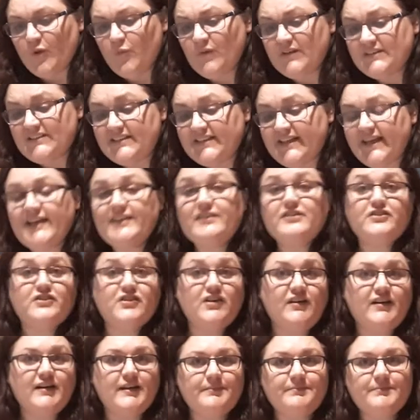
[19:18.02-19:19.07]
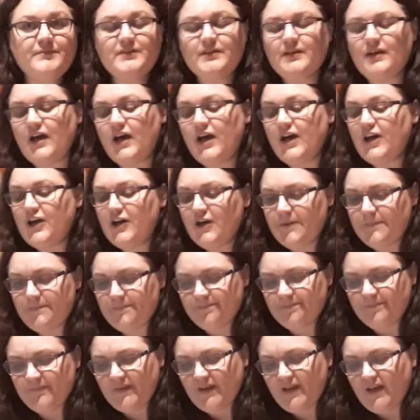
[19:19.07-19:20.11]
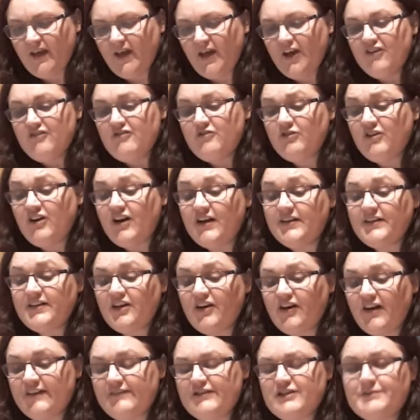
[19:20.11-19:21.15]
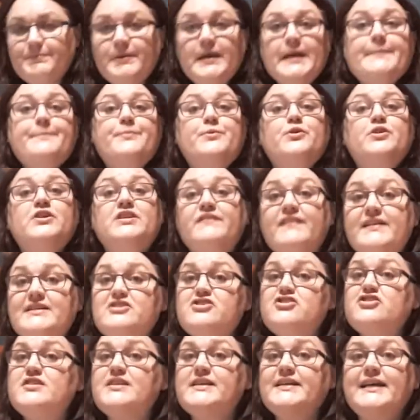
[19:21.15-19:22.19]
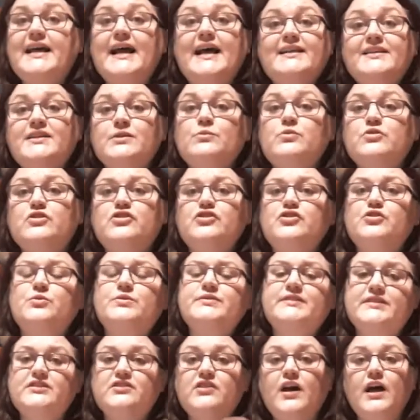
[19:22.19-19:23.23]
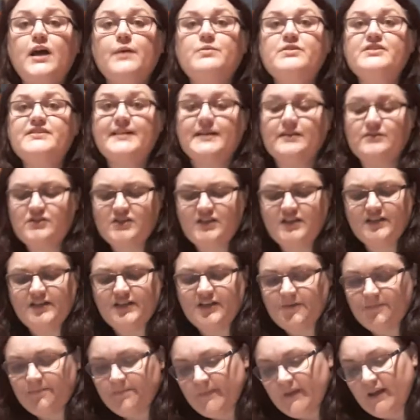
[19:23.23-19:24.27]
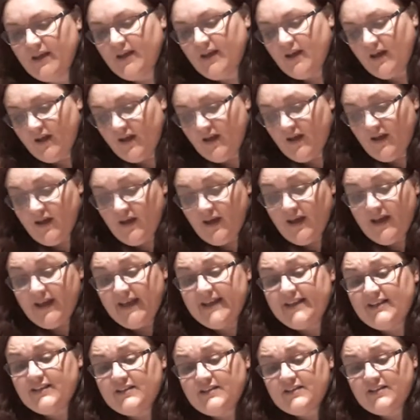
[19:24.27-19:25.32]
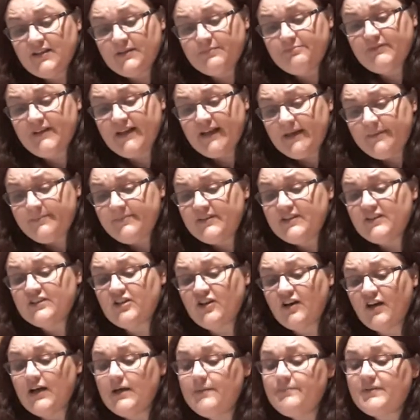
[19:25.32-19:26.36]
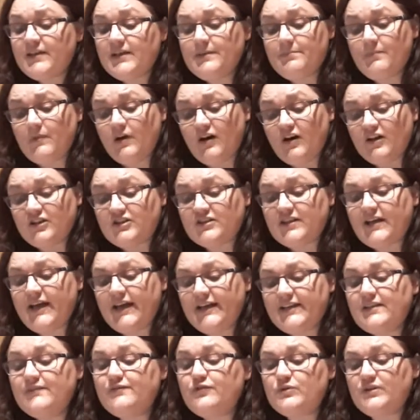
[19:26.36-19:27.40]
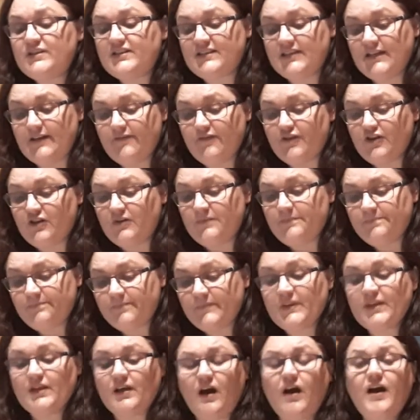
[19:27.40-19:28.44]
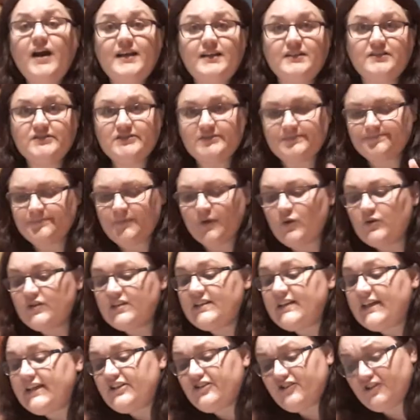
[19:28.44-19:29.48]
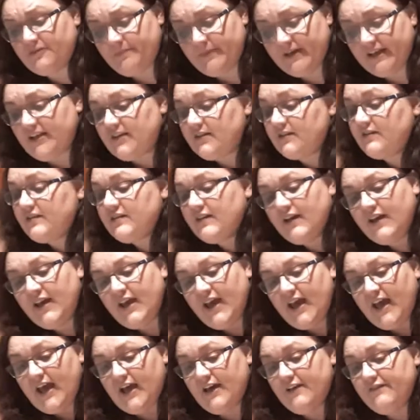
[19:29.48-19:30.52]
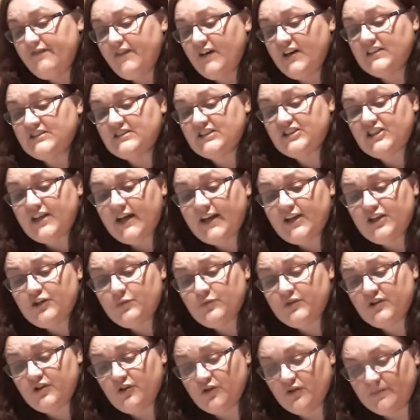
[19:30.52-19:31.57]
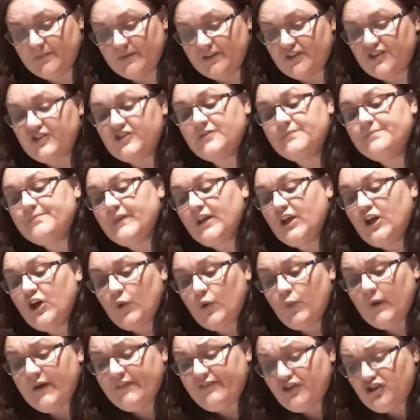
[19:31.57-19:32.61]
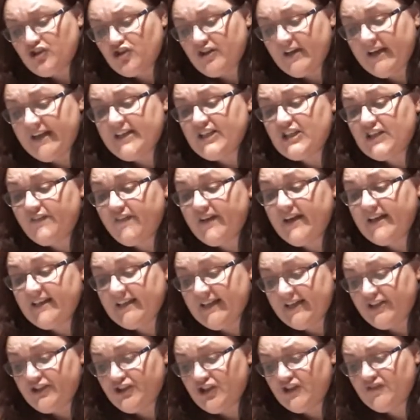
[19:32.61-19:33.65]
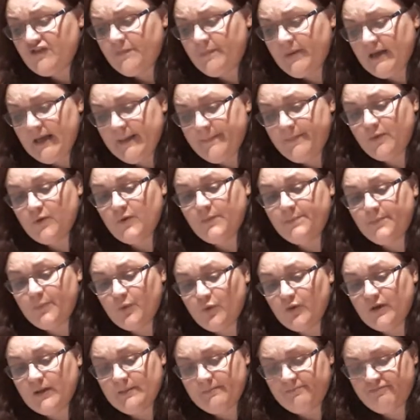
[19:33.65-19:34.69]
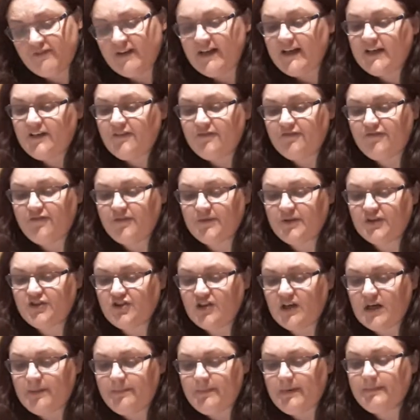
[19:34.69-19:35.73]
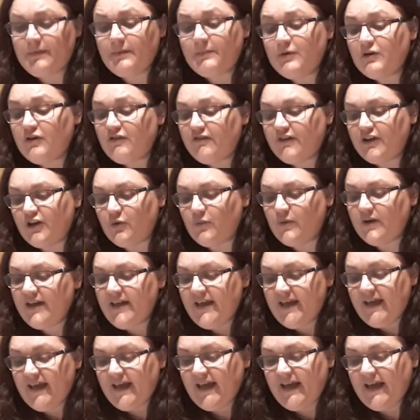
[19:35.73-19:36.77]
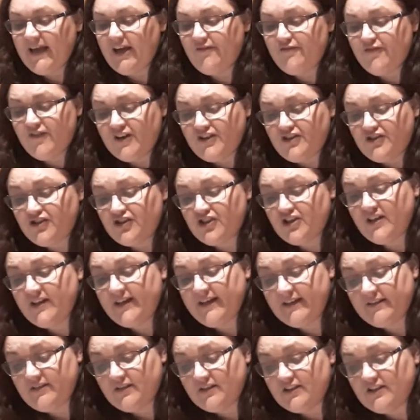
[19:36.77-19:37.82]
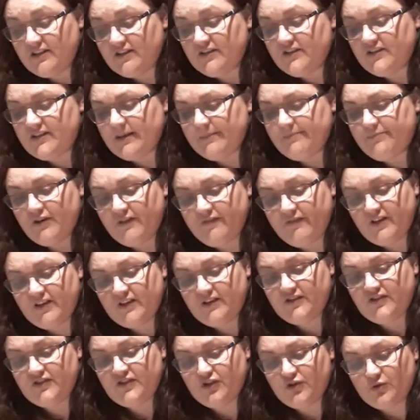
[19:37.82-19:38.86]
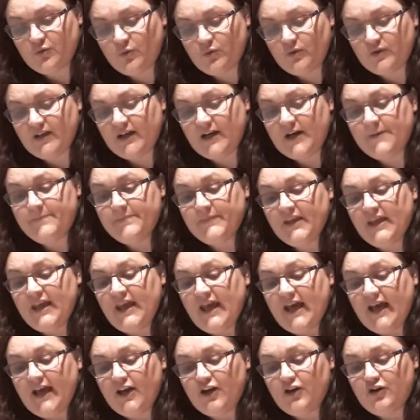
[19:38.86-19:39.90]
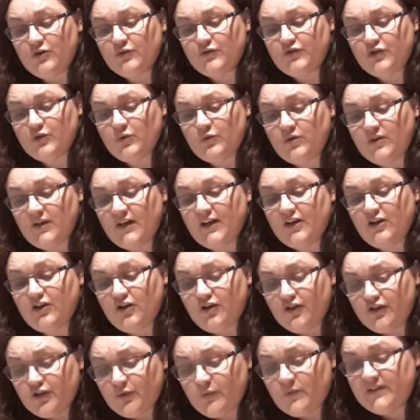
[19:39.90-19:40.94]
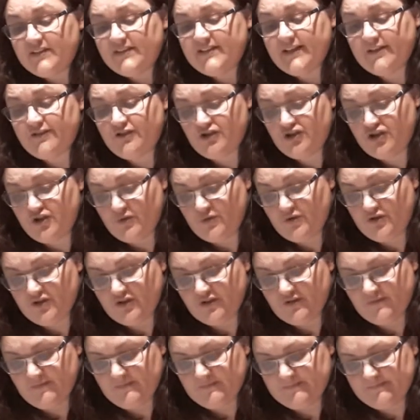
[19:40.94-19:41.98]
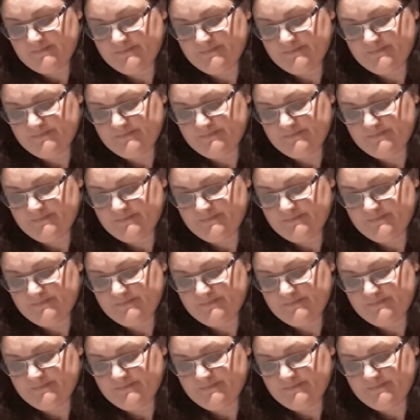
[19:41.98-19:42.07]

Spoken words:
Once again, the times. Regarding the Irish people, because eventually, as it wasn't sorted, tide was now turning. In the claims of the times in March 1847, Ireland was a nation of beggars, and fast the challenge was enormous. We have to change the very nature of a people born and bred from the time immemorial in wretched indolence, improvidence, disorder, and consequent destitution.